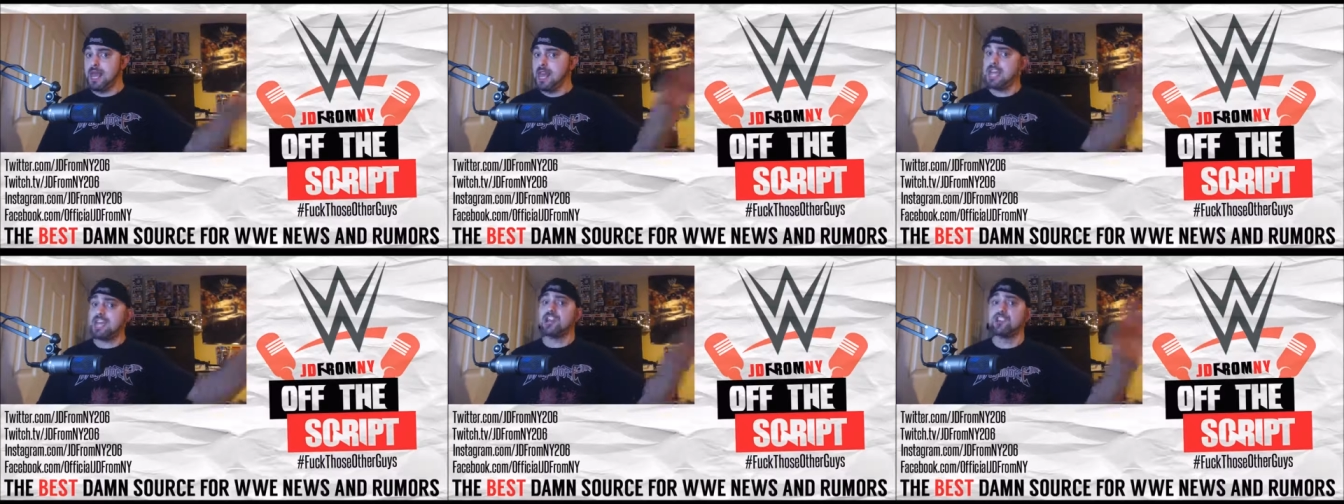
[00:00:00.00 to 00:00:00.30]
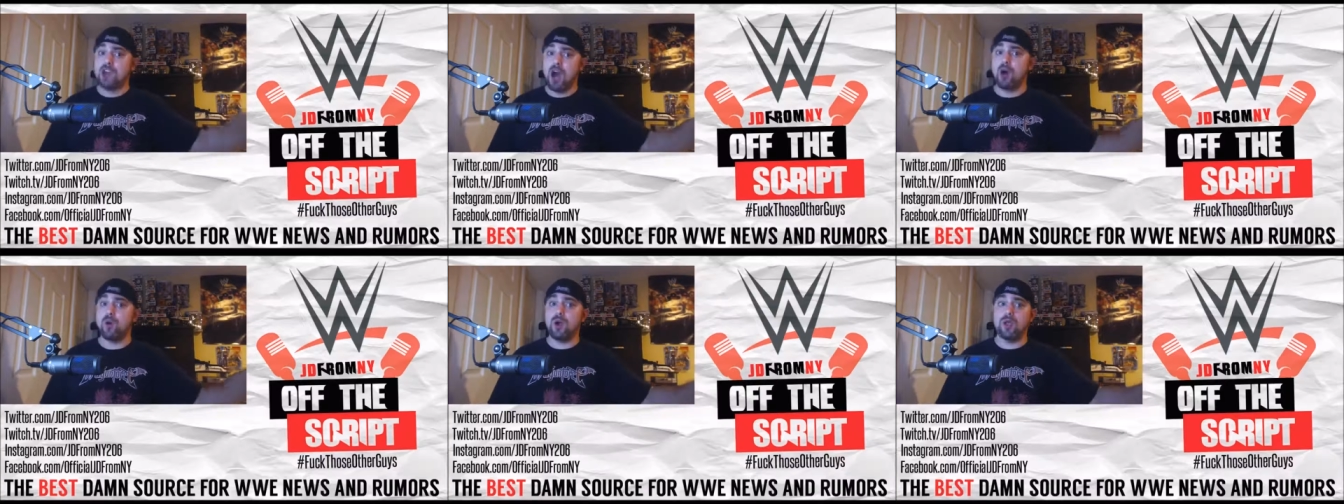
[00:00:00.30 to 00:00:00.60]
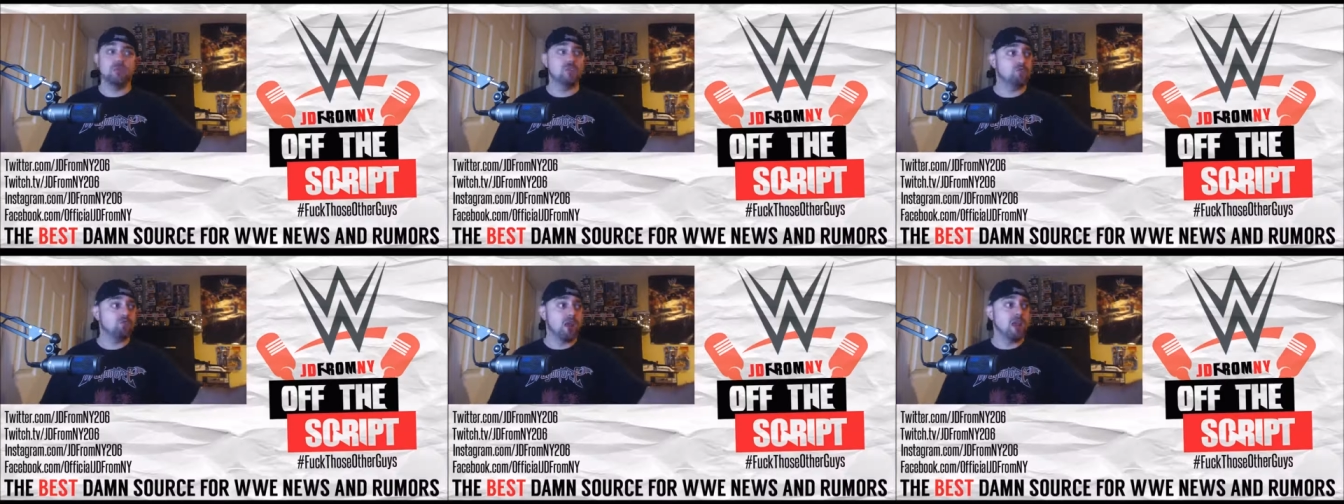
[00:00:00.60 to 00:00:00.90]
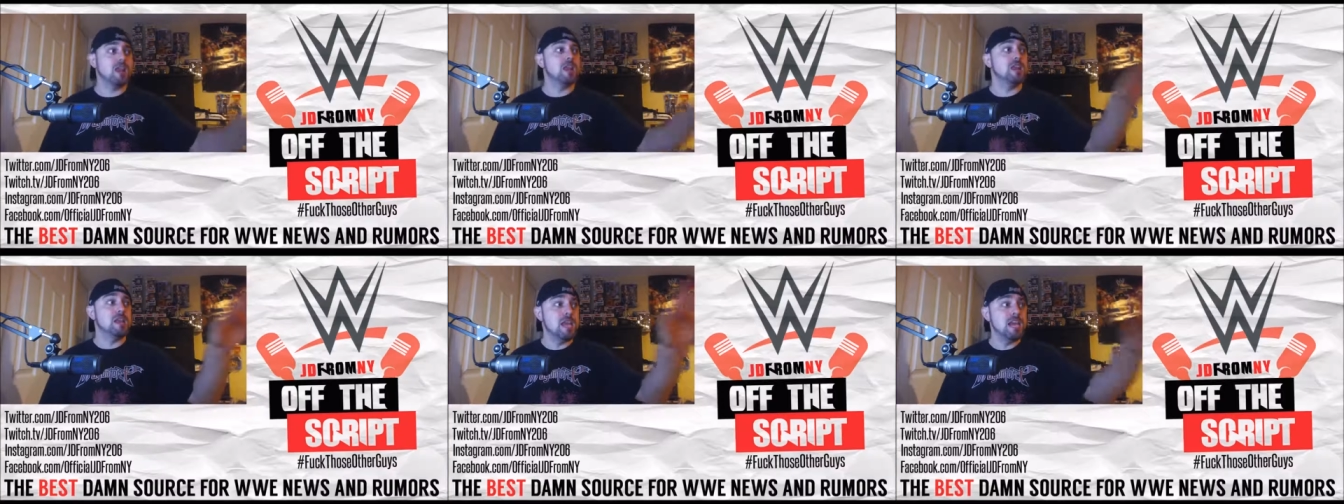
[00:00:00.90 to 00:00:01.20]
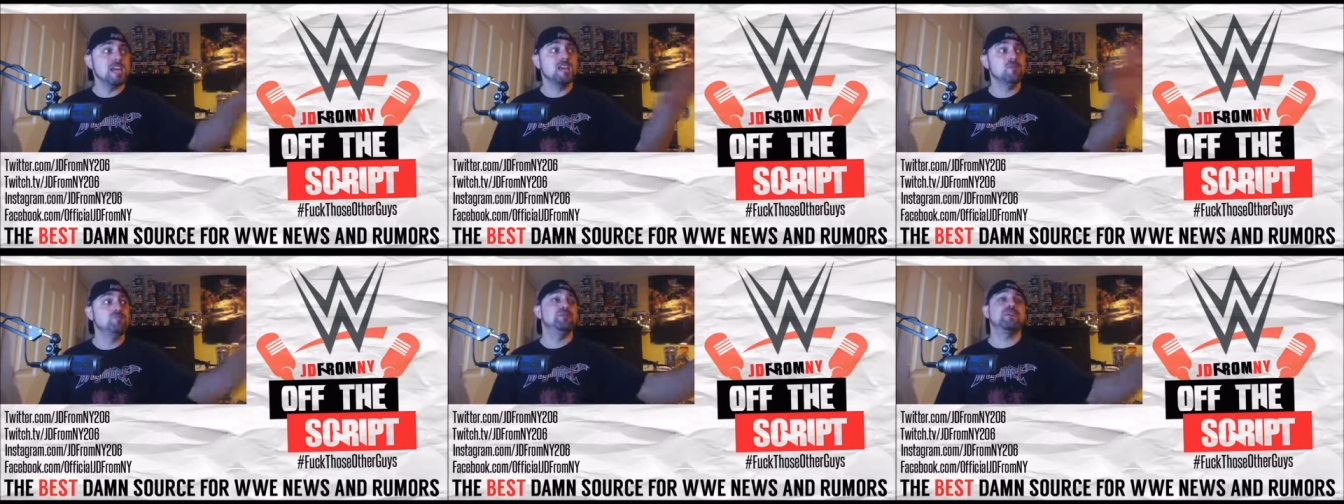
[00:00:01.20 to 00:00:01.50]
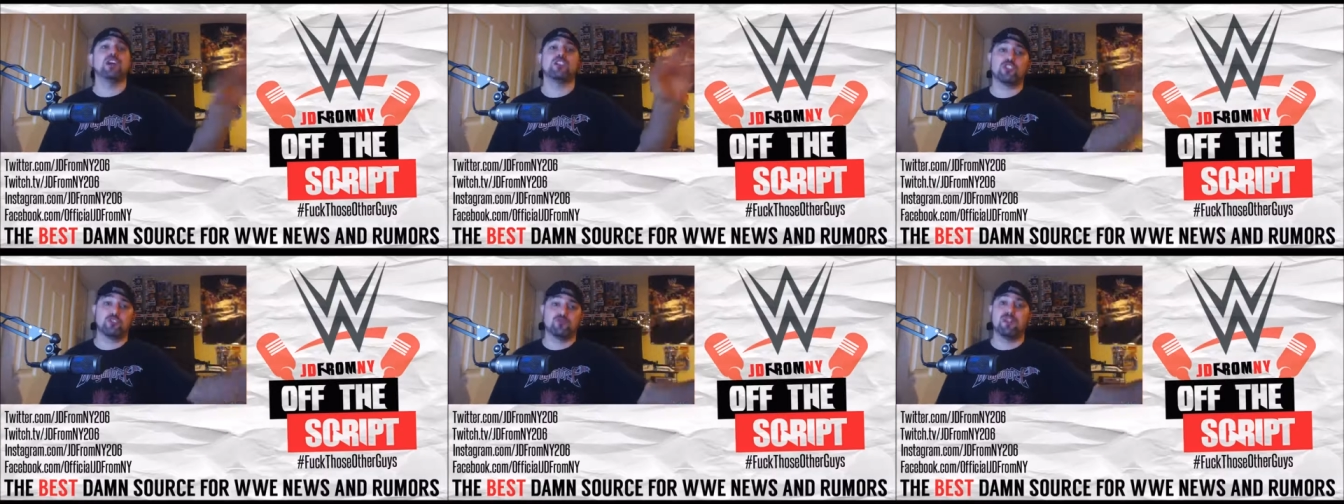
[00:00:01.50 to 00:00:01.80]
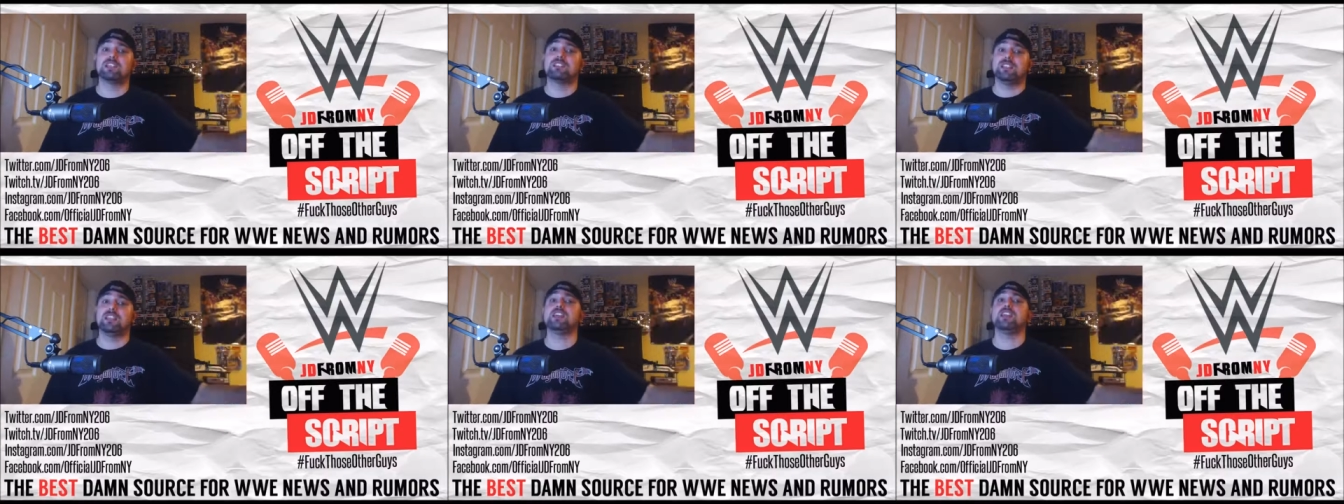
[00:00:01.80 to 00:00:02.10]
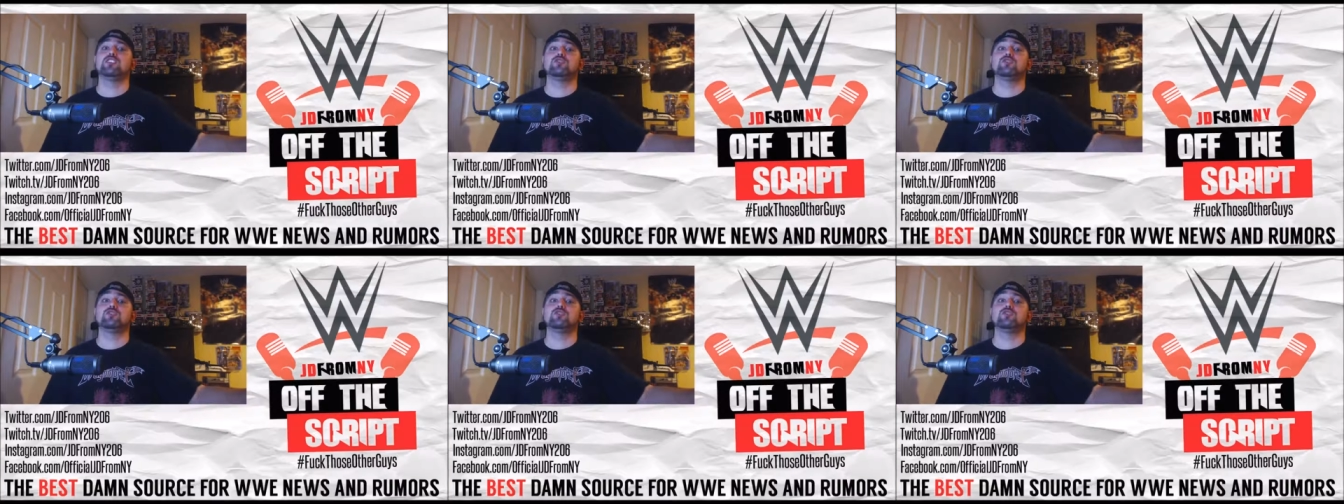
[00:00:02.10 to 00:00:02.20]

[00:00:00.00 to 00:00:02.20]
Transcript: He can go in the ring, and he could be a threat